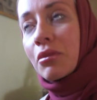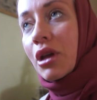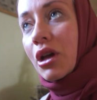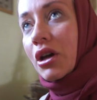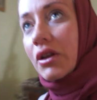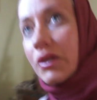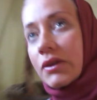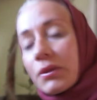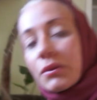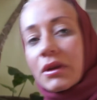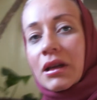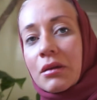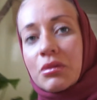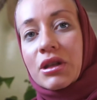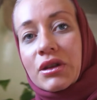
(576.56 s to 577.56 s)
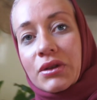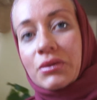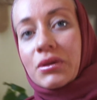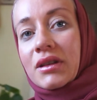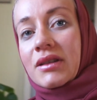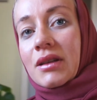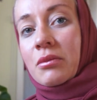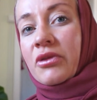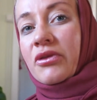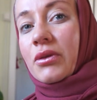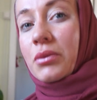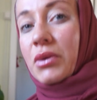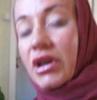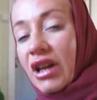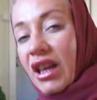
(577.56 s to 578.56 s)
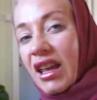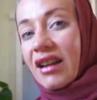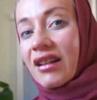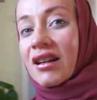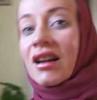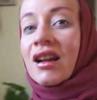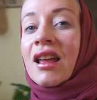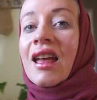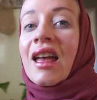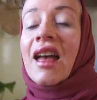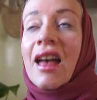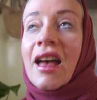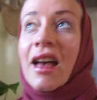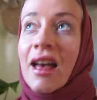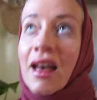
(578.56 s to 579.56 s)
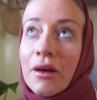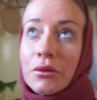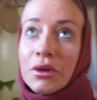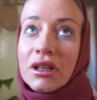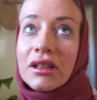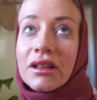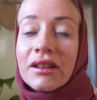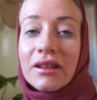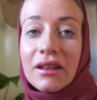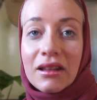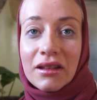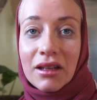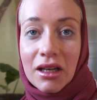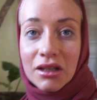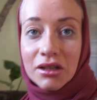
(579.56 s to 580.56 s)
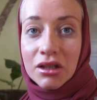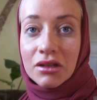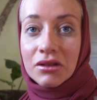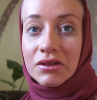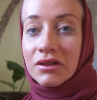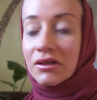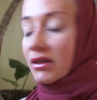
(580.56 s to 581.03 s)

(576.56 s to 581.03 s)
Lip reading: because when I've been doing some of the work here with interiors and